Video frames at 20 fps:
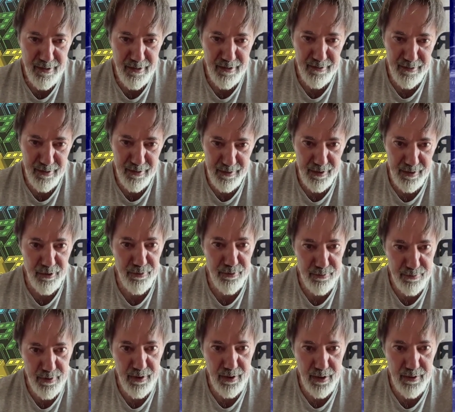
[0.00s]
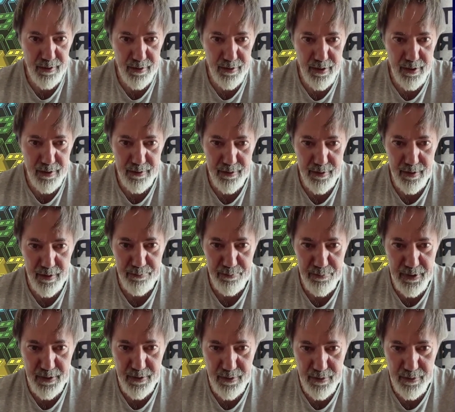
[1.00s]
And that's how I ended up
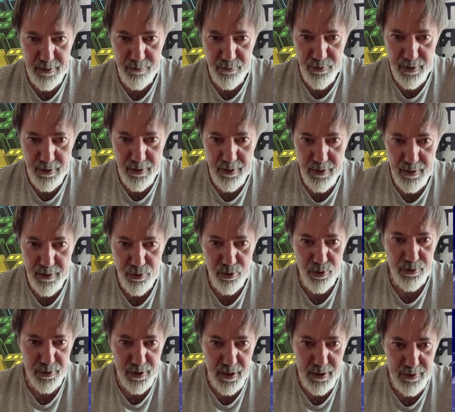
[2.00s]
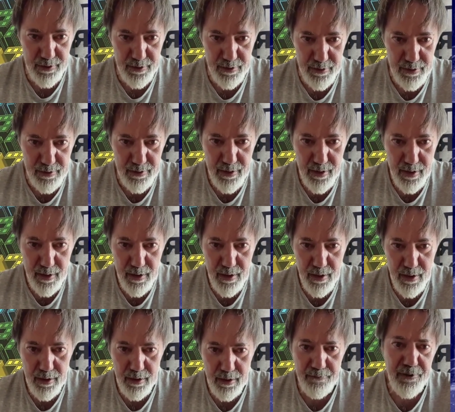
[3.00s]
meeting with Rod Cousins.
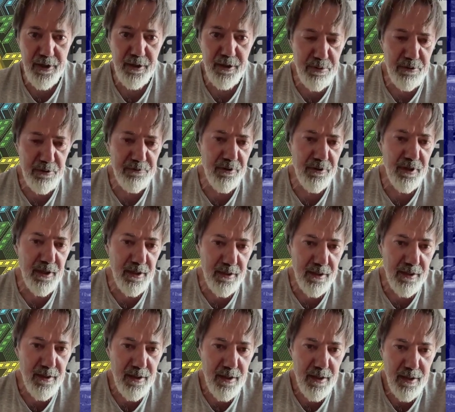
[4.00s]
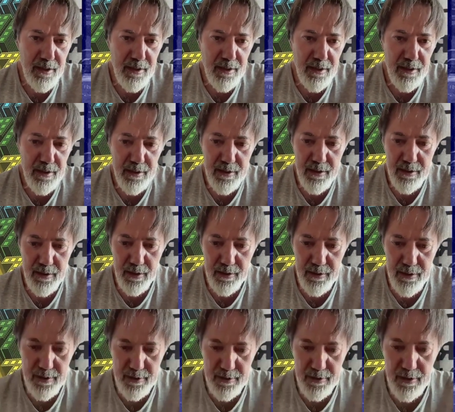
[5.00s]
In fact, before I
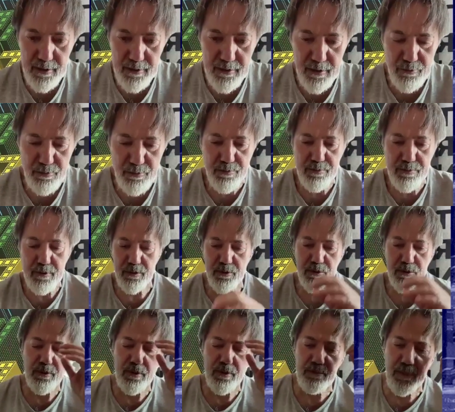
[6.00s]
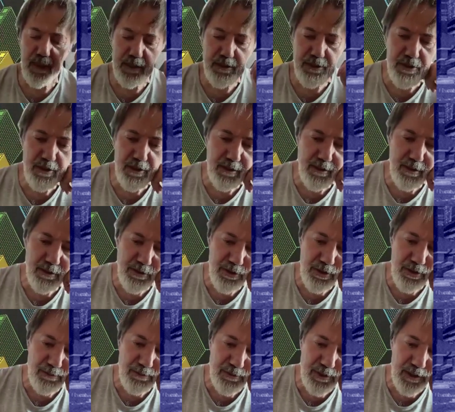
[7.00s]
started doing my Gerry the
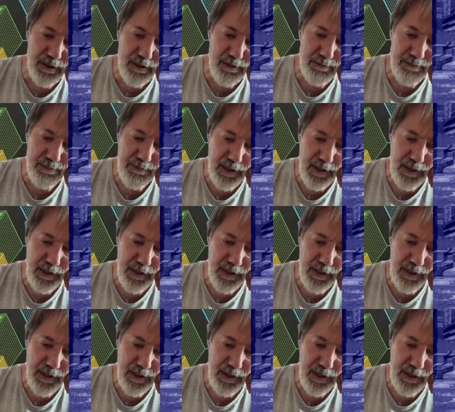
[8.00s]
Germ game,